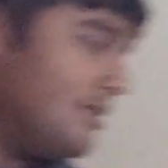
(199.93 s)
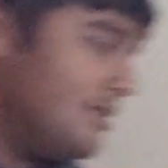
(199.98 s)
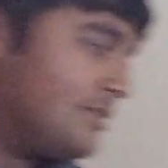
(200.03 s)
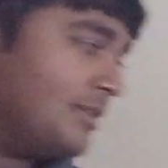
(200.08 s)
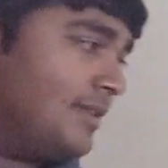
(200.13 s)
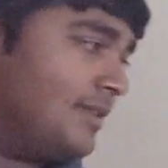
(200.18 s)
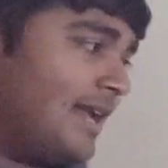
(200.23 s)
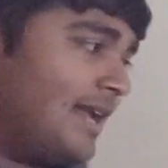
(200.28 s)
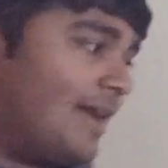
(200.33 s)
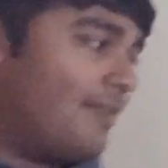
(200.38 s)

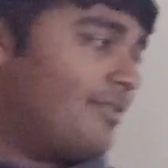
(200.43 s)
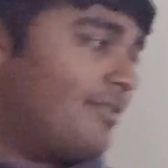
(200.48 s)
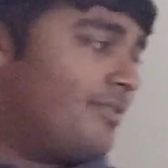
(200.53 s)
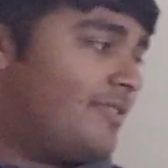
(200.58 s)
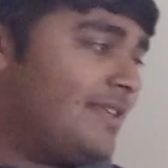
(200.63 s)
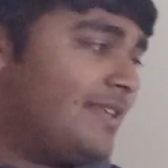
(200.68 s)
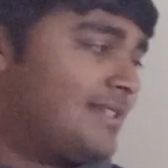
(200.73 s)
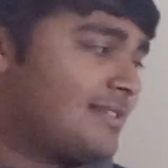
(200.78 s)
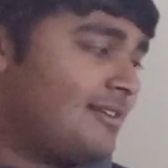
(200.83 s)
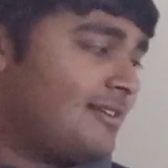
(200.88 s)
So now
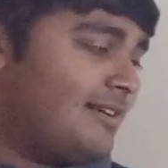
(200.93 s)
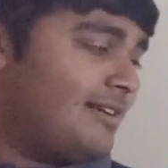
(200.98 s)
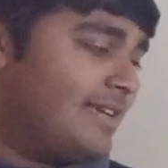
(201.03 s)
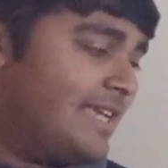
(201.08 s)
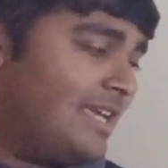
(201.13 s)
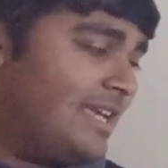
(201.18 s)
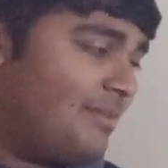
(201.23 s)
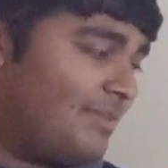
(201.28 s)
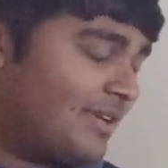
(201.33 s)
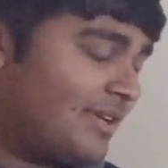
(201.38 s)
this guy
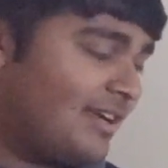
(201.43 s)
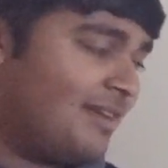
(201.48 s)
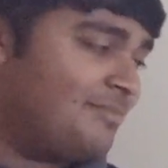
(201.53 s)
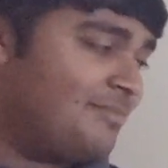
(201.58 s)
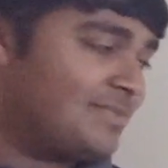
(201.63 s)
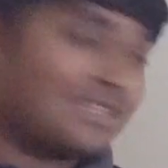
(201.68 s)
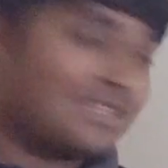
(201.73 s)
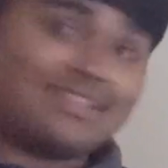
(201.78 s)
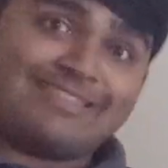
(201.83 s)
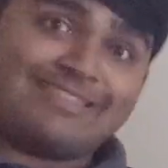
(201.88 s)
here
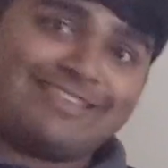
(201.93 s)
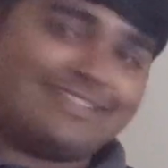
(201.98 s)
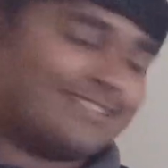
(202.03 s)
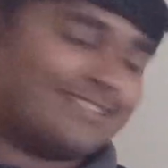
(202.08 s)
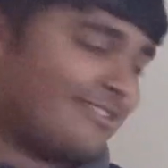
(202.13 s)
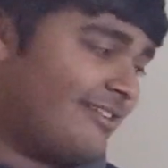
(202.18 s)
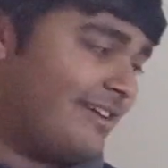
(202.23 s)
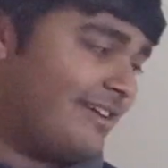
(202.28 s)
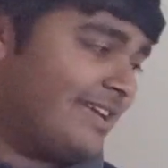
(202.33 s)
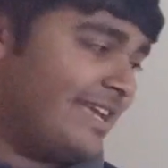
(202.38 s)
becomes
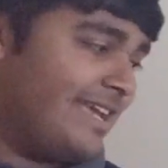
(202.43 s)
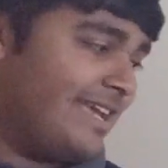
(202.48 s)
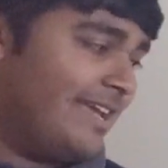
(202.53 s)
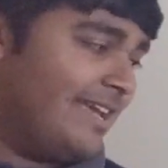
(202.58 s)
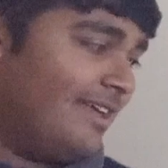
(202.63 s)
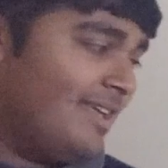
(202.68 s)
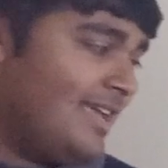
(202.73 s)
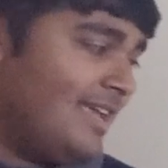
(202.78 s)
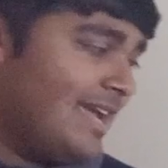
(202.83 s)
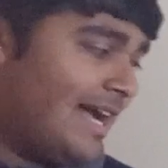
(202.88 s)
this guy
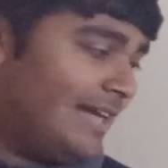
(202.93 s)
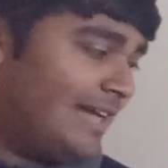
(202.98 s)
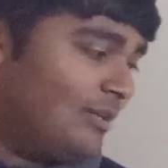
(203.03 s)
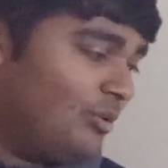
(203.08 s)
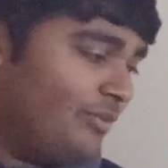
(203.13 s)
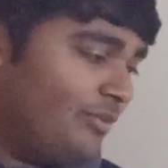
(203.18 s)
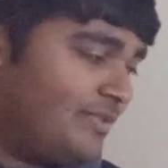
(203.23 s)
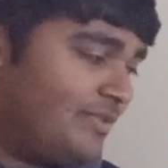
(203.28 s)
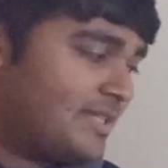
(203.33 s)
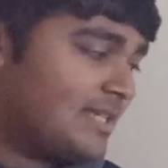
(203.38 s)
here. And
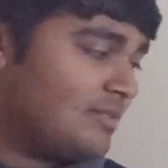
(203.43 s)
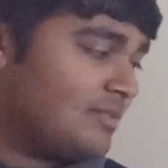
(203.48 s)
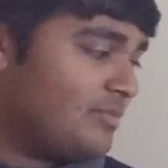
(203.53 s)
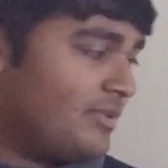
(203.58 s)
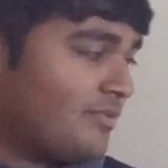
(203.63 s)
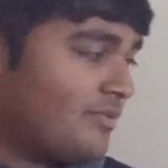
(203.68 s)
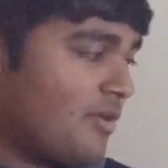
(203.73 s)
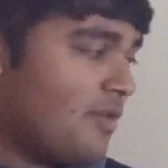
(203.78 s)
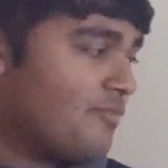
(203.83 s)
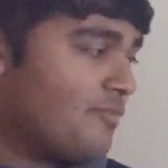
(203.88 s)
all of a sudden
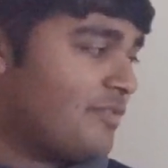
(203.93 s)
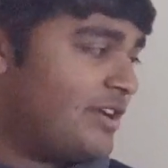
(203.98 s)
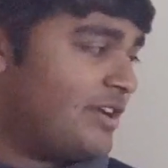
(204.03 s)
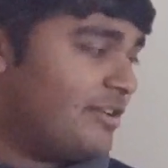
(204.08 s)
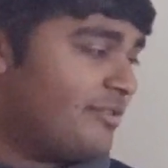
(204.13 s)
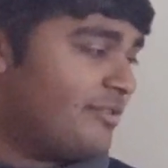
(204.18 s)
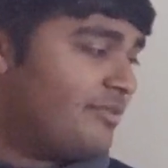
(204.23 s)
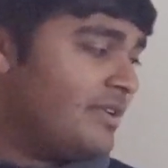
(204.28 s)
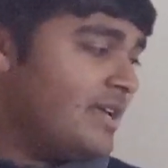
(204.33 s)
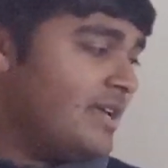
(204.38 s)
we've gotten
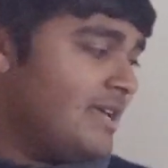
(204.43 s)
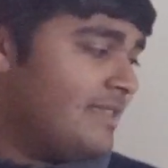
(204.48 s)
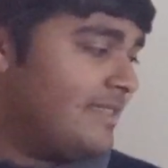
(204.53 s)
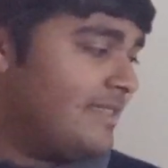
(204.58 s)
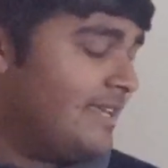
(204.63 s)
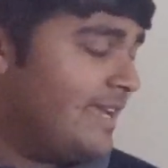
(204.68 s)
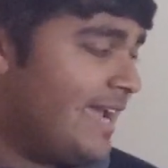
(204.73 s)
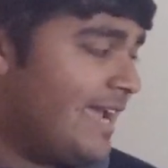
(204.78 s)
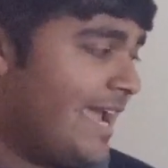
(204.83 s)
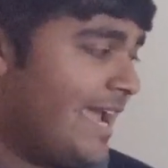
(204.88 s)
rid of
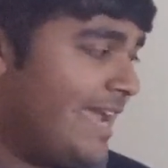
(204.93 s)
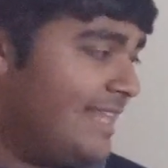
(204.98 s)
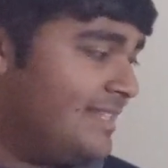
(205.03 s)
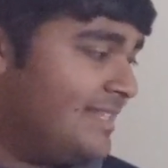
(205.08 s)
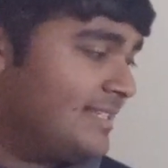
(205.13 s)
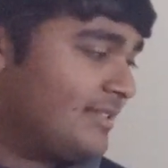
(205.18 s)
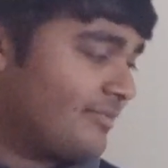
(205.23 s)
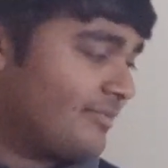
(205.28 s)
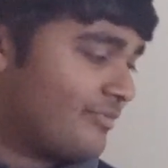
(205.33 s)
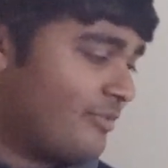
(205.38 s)
the
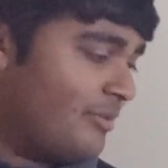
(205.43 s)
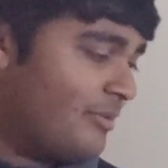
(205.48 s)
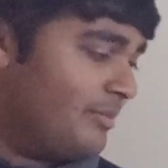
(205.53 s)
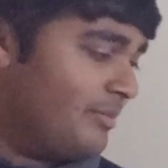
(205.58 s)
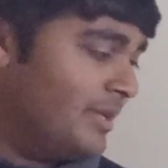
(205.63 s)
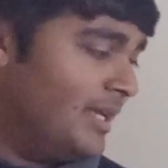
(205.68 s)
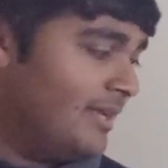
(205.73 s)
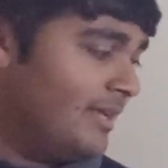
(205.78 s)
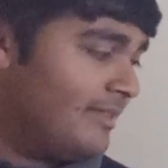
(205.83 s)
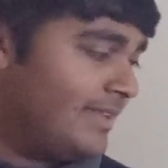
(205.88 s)
ends
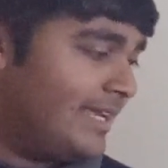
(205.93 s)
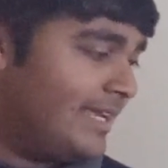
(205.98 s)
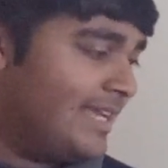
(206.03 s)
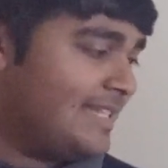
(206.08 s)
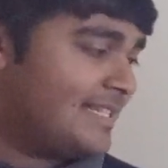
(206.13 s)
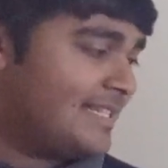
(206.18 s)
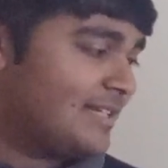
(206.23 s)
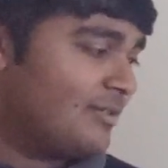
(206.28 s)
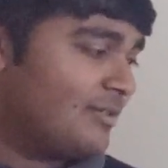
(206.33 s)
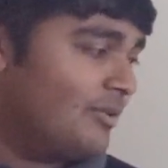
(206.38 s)
from the
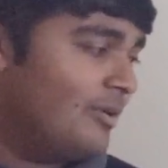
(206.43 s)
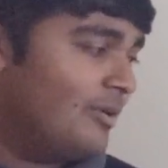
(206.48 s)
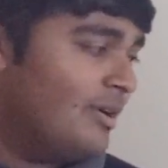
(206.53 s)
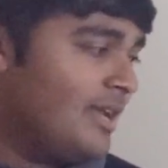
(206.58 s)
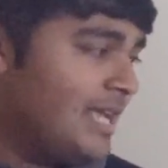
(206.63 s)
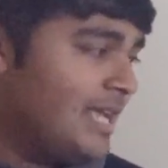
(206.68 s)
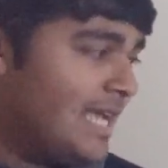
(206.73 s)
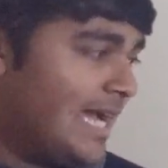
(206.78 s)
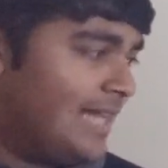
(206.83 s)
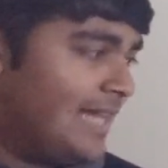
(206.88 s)
integral.
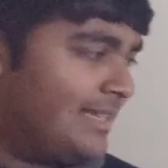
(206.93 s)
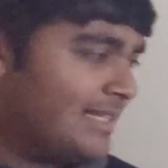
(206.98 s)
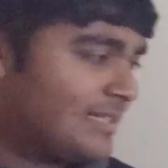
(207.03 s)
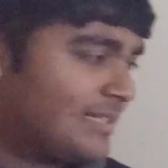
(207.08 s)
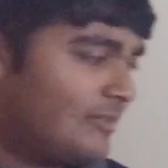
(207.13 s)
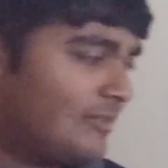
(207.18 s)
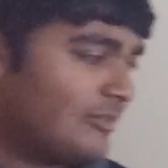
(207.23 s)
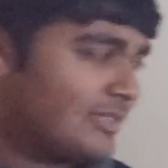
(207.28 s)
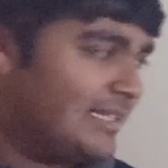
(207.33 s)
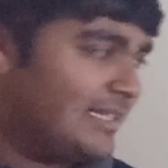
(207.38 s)
And
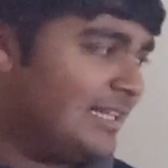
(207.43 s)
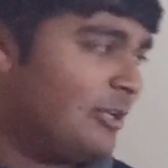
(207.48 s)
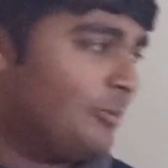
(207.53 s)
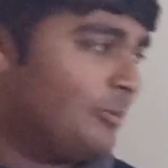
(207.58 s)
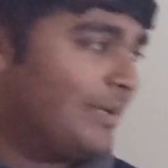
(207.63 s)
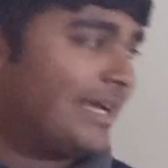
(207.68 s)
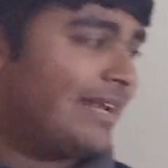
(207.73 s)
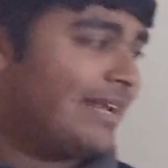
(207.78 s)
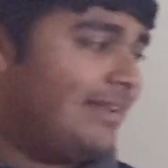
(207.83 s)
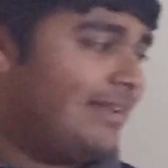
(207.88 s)
this looks a
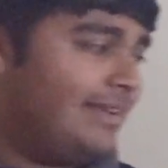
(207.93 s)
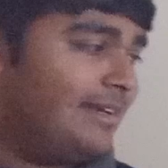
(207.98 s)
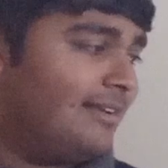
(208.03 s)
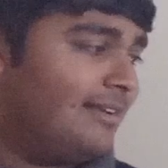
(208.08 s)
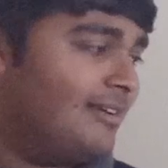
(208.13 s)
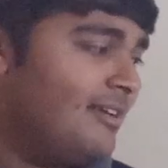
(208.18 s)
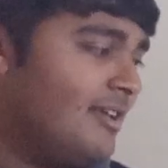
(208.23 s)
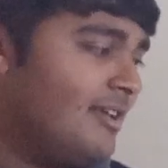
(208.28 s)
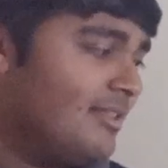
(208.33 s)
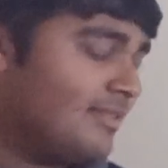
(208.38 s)
little bit
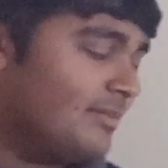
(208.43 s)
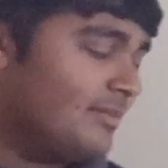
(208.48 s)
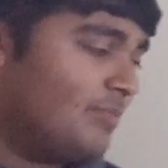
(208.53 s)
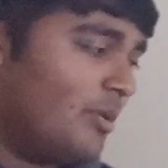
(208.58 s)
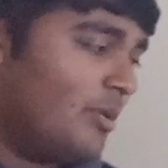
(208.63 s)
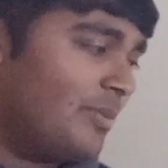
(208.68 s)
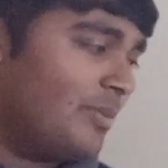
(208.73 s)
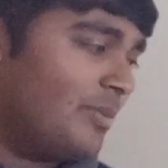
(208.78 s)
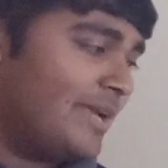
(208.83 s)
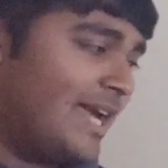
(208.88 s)
cleaner
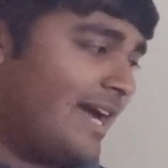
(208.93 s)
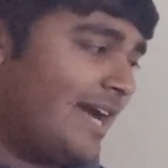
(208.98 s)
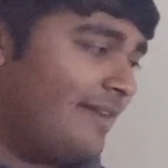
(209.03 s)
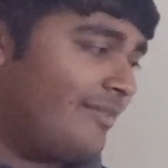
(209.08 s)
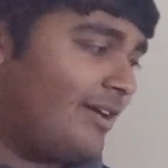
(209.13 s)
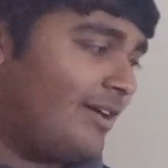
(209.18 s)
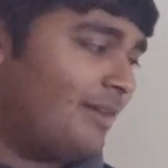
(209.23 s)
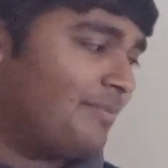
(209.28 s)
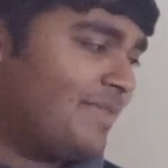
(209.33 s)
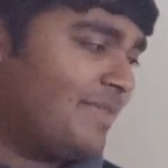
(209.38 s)
than what we
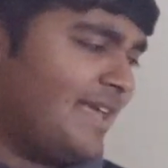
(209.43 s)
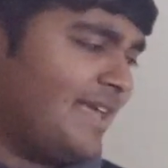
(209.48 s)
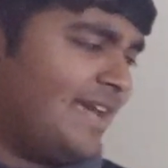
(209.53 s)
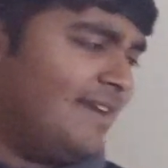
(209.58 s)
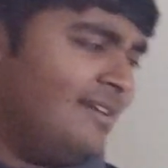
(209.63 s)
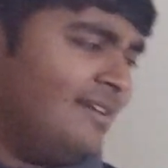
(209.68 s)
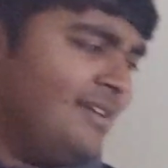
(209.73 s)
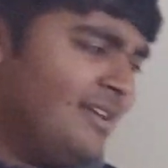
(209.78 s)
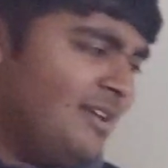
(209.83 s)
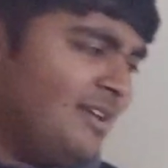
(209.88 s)
have up
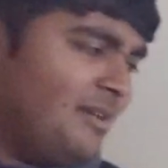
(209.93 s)
there.